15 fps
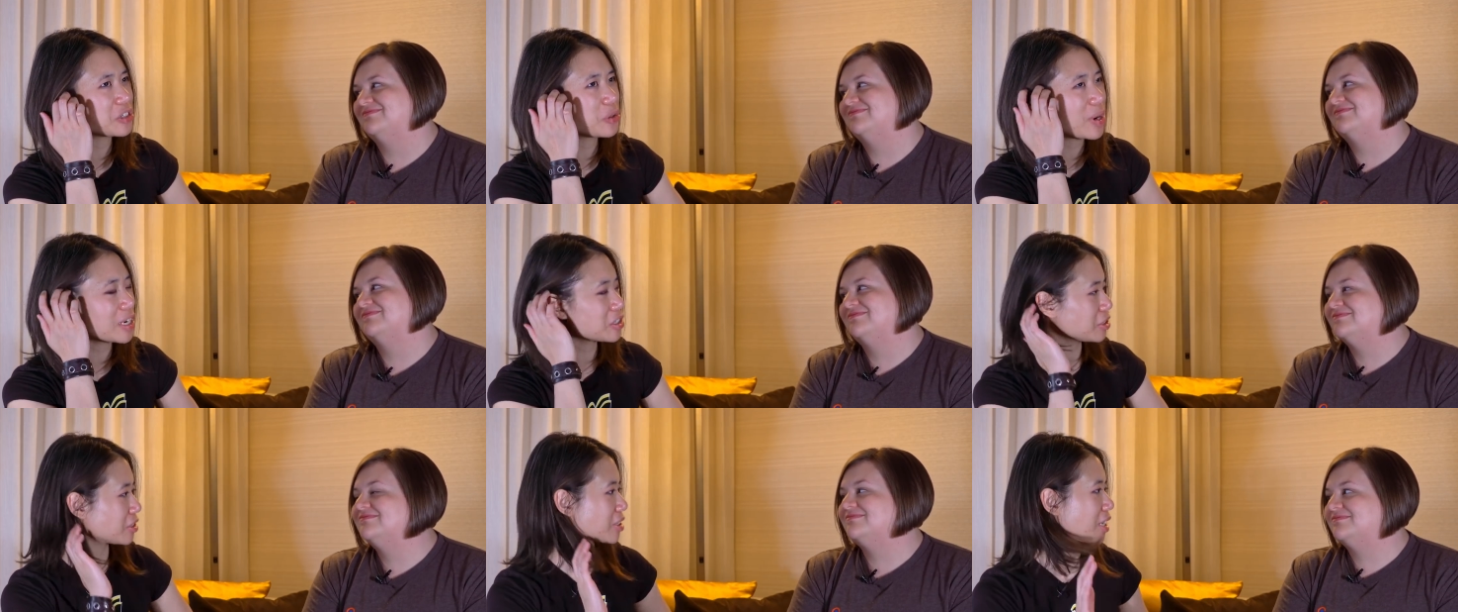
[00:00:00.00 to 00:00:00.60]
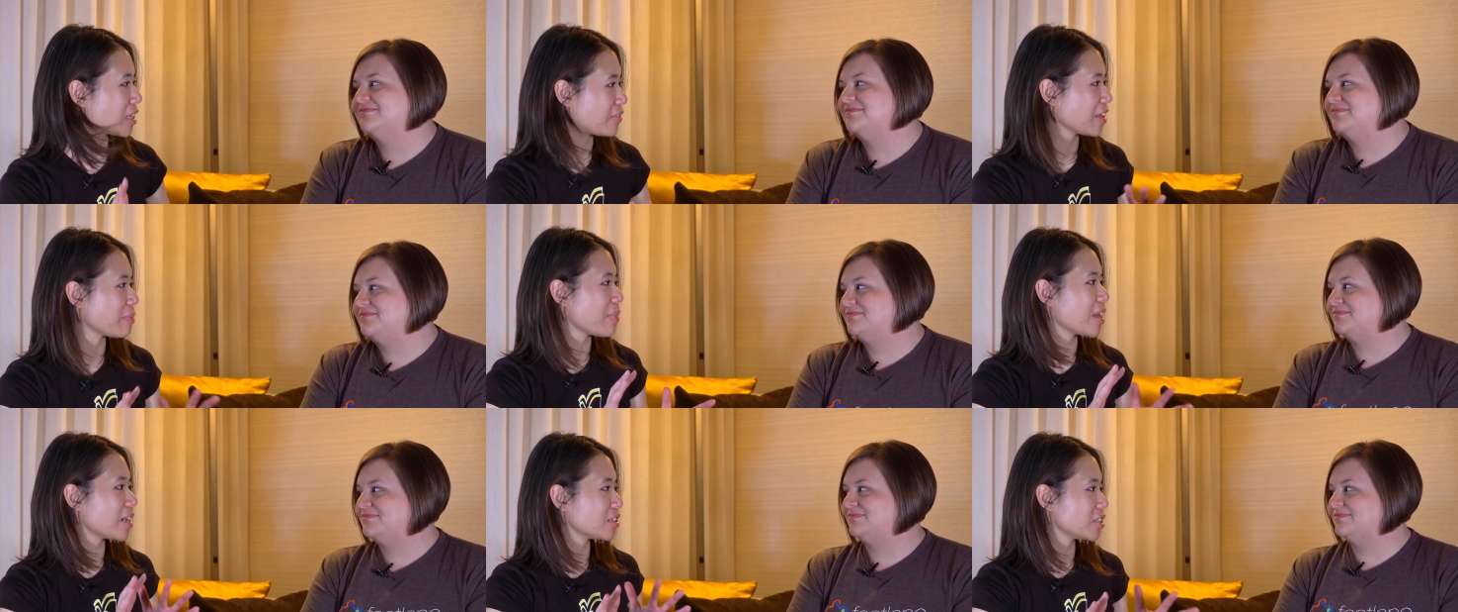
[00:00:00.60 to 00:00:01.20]
Speaker 1: and you actually are kind of
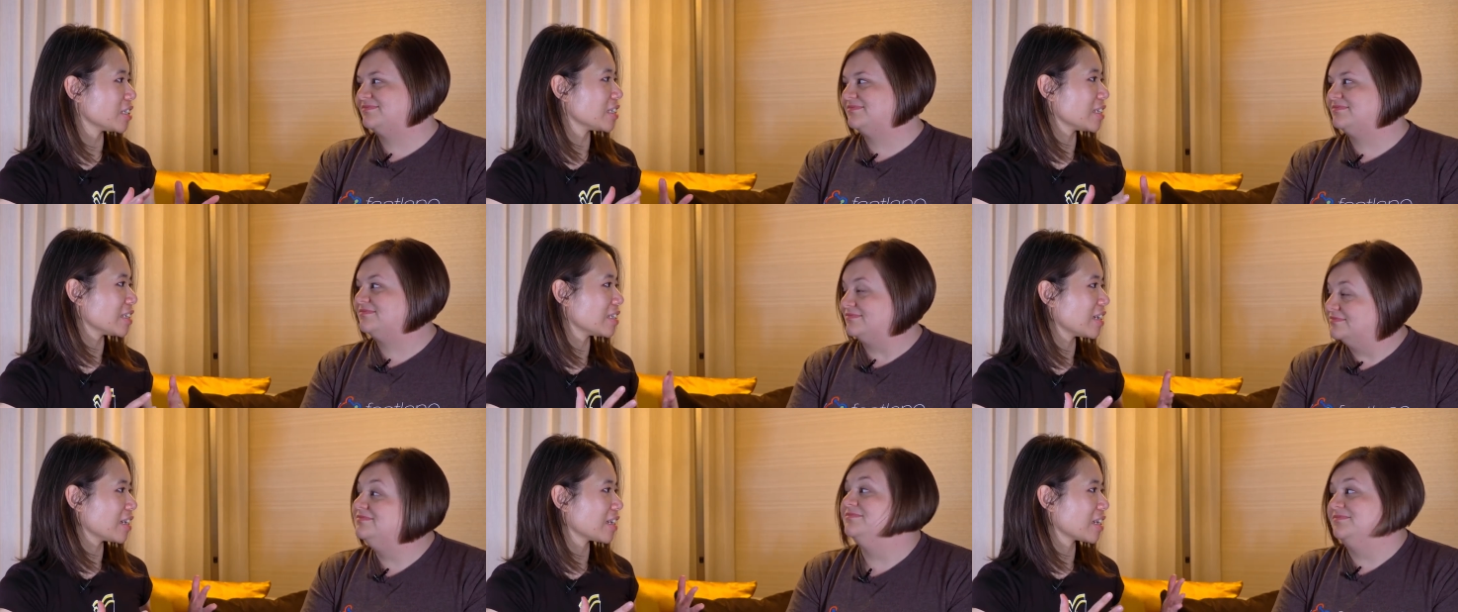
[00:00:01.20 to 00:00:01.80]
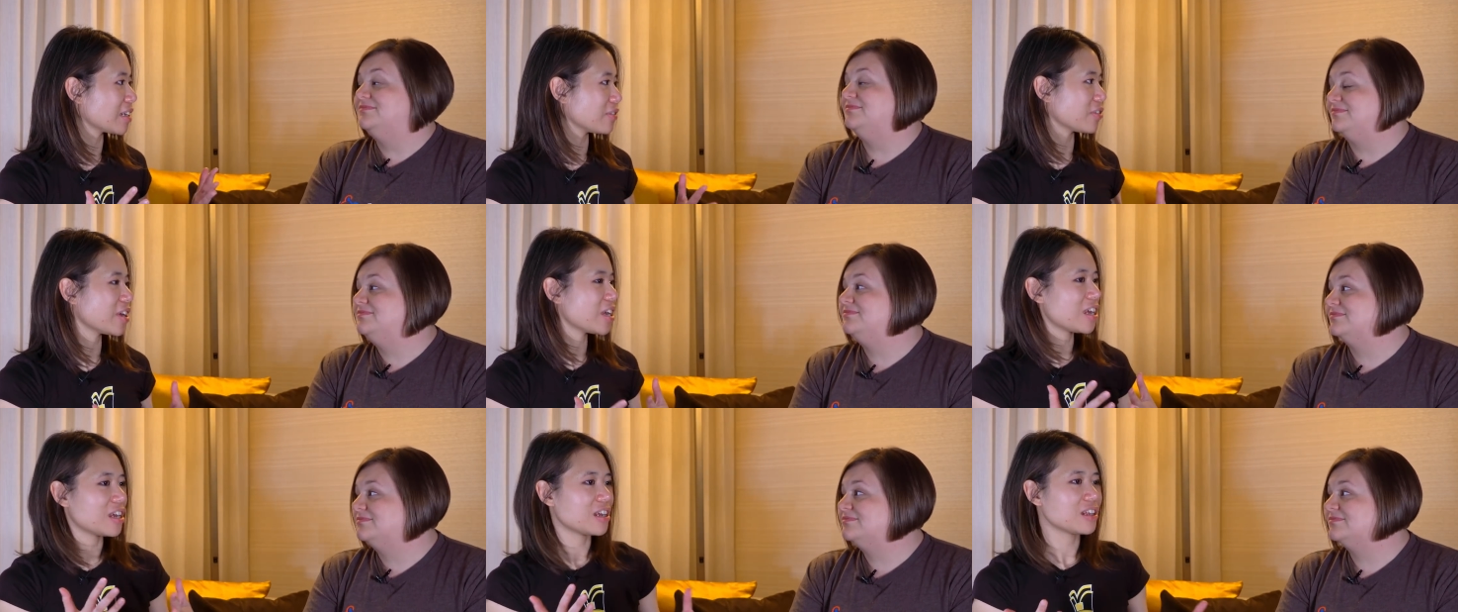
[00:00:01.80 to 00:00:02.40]
like managing and, and kind of
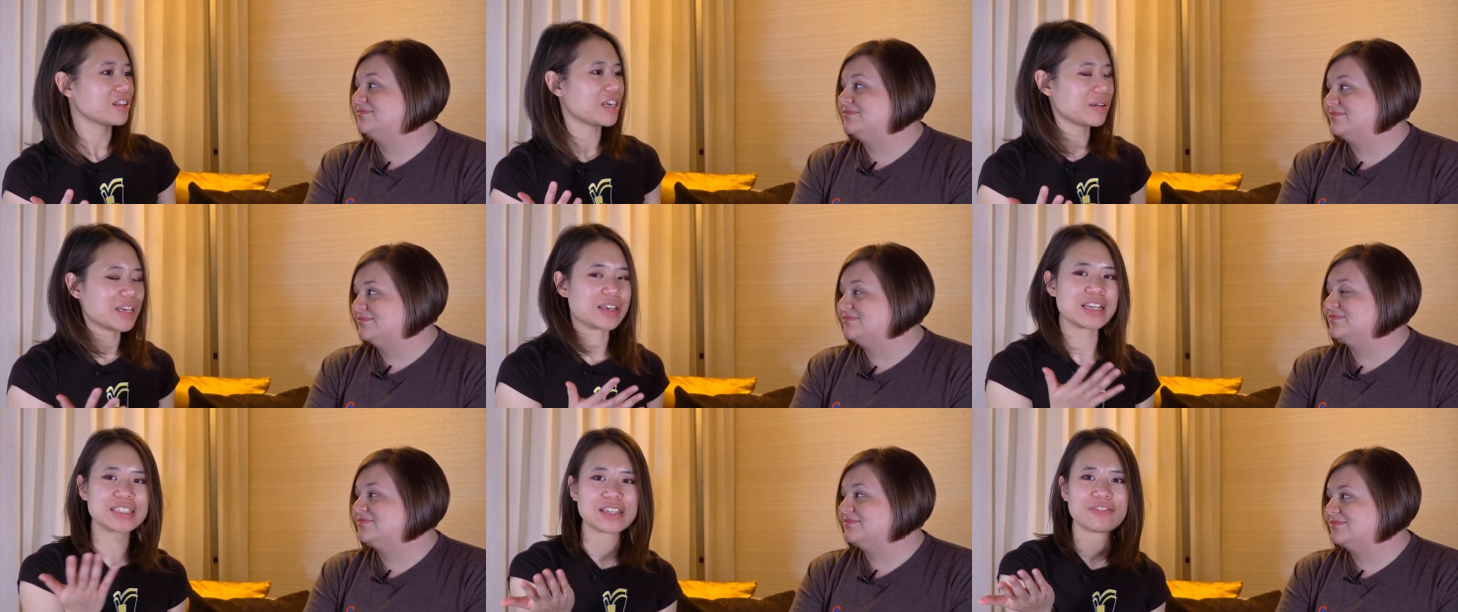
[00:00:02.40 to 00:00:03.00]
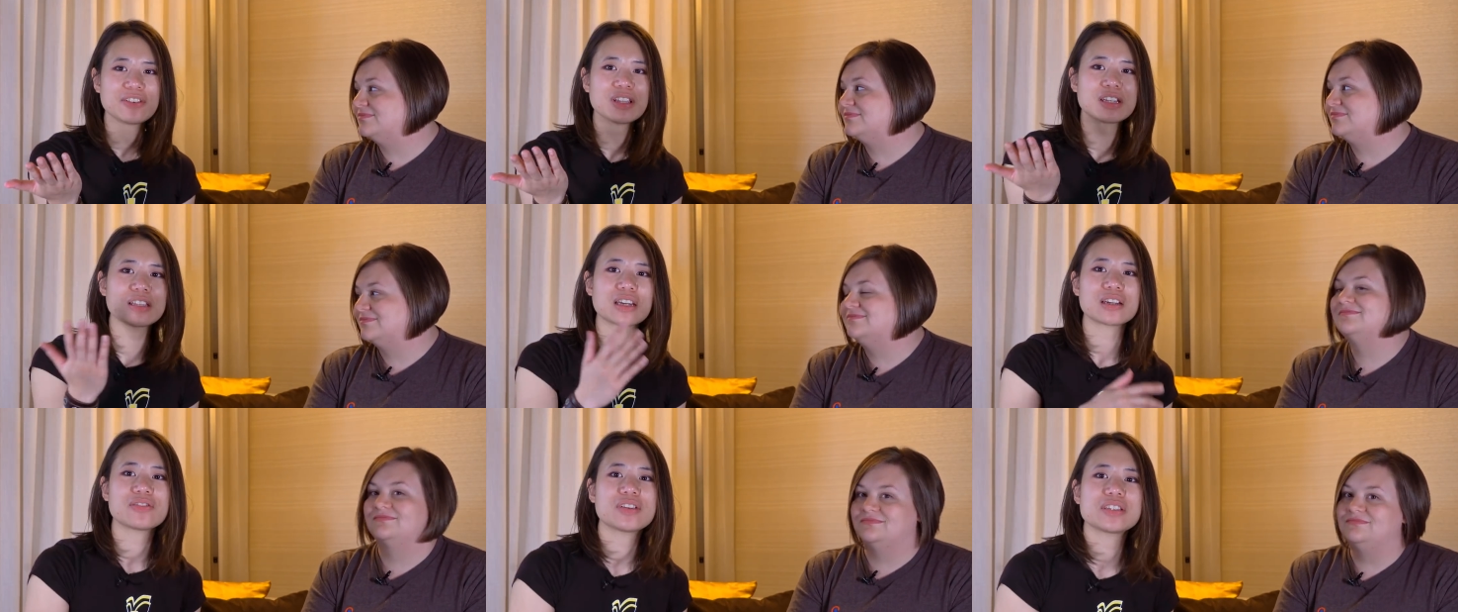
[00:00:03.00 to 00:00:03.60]
I mean, because I feel like a
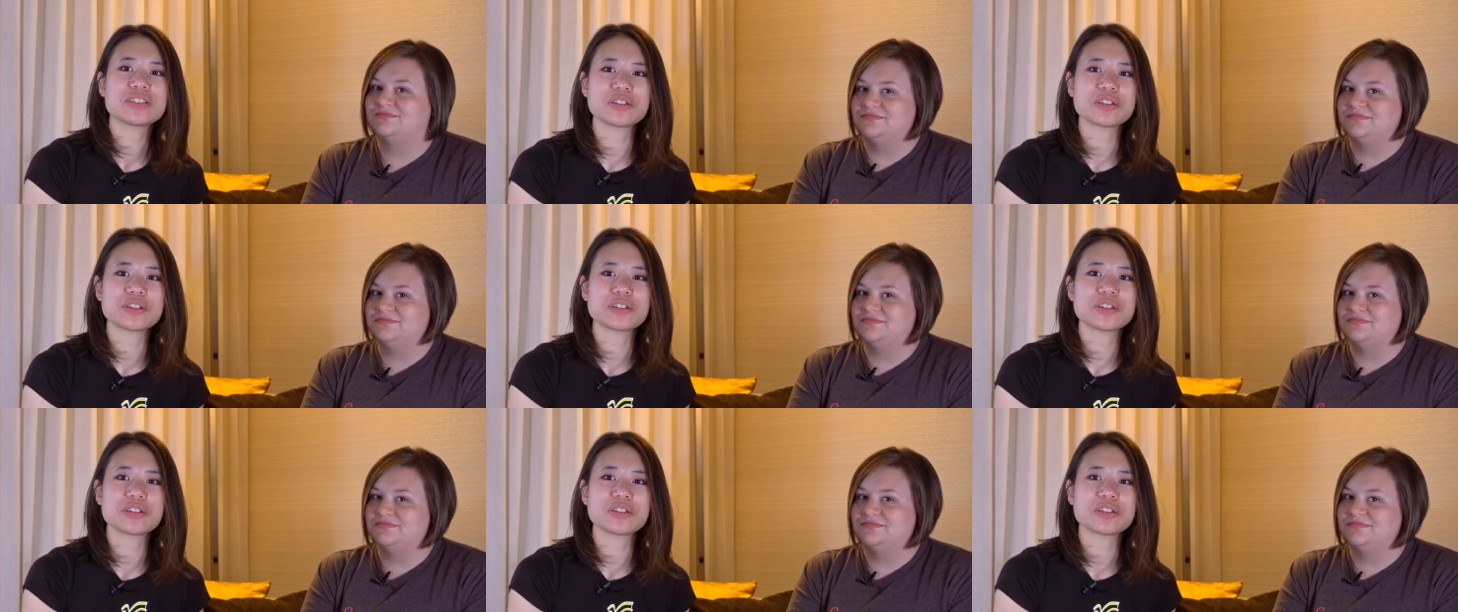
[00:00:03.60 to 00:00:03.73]
lot of us,